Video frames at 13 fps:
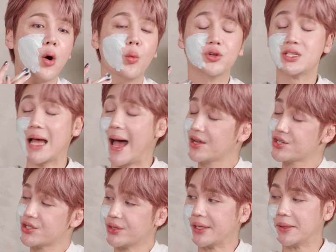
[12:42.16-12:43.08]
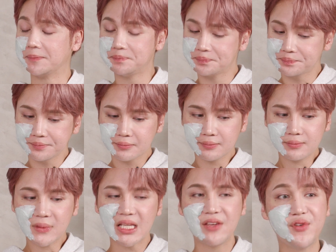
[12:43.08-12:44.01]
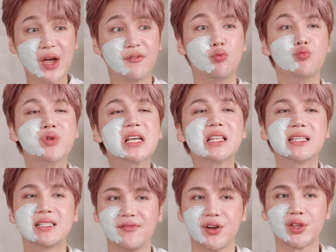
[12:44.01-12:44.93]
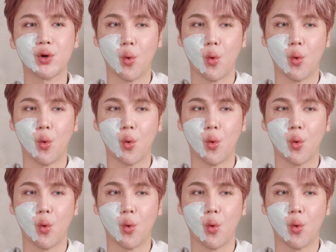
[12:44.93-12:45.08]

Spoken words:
Which is actually, if you have really severely